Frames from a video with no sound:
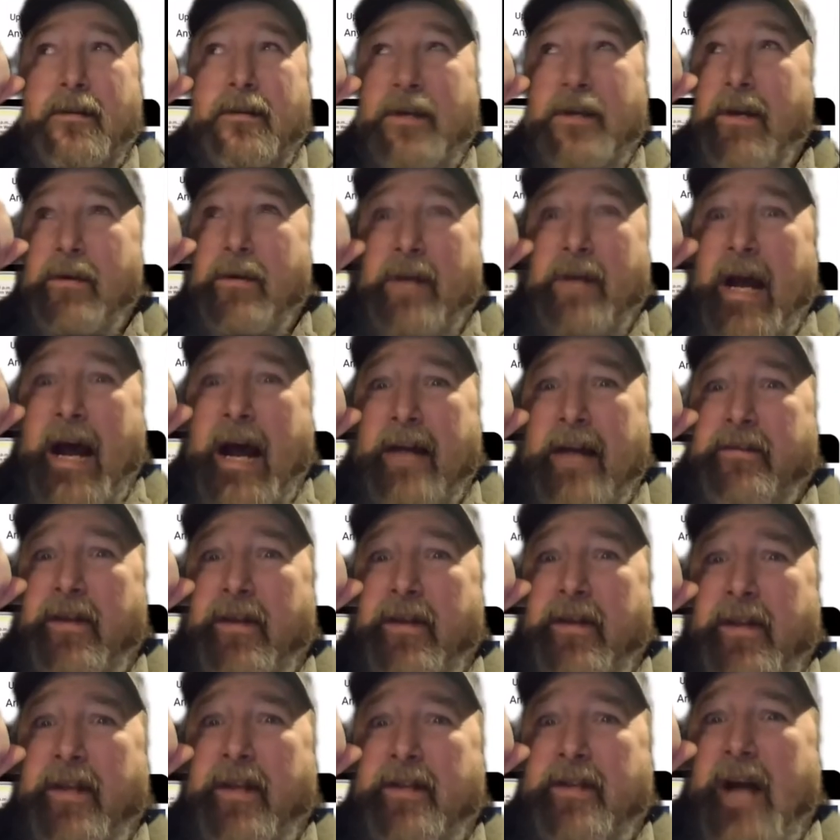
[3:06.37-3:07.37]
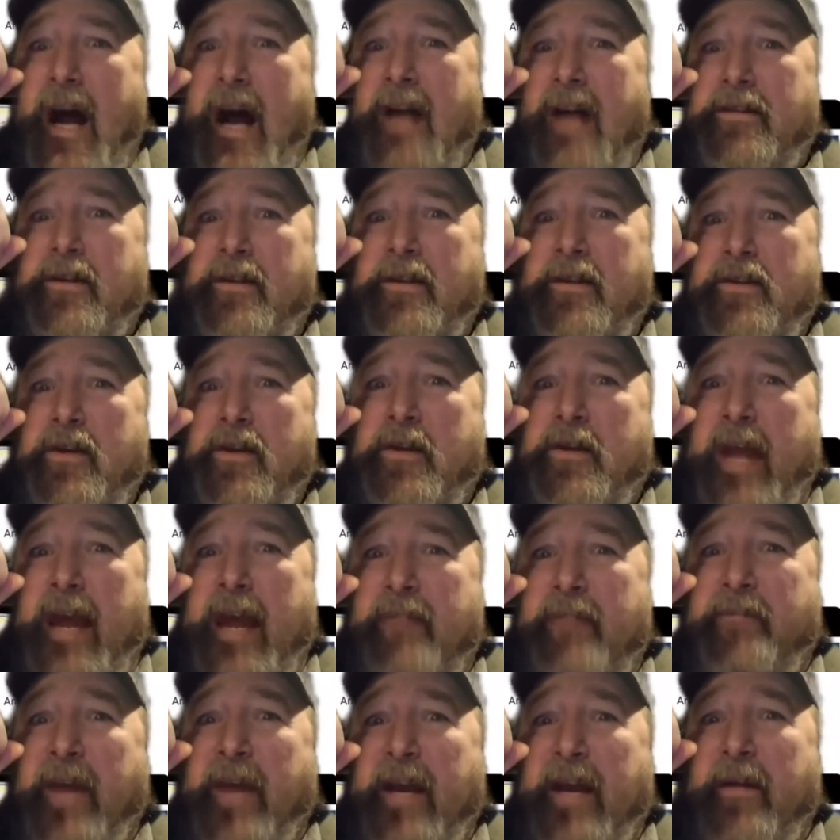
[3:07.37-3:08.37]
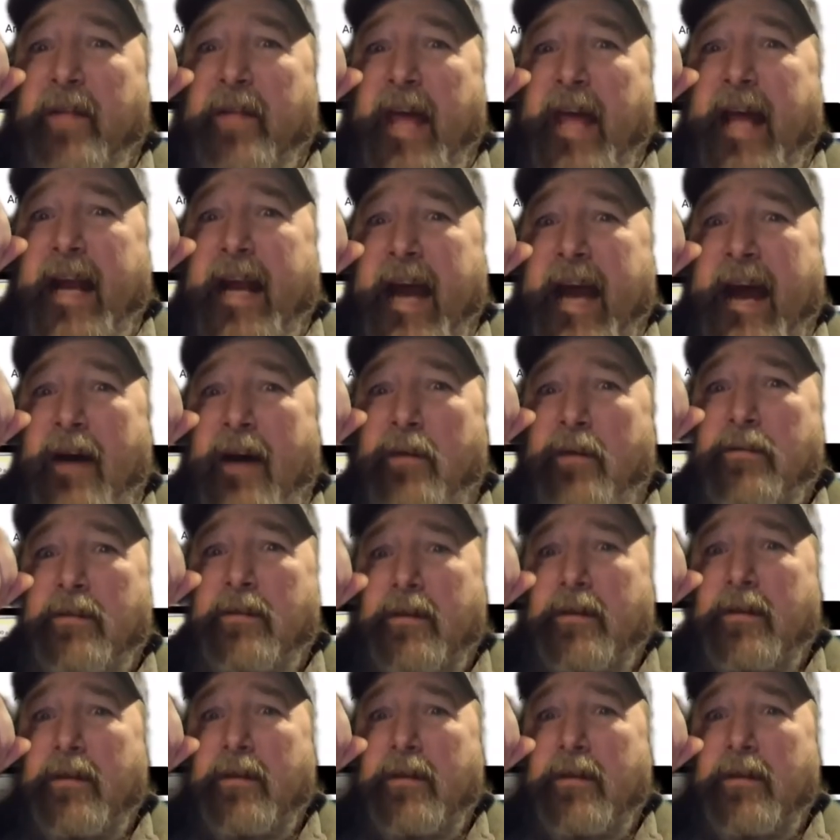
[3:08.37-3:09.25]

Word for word: You guys are the doctors, you can't figure that out.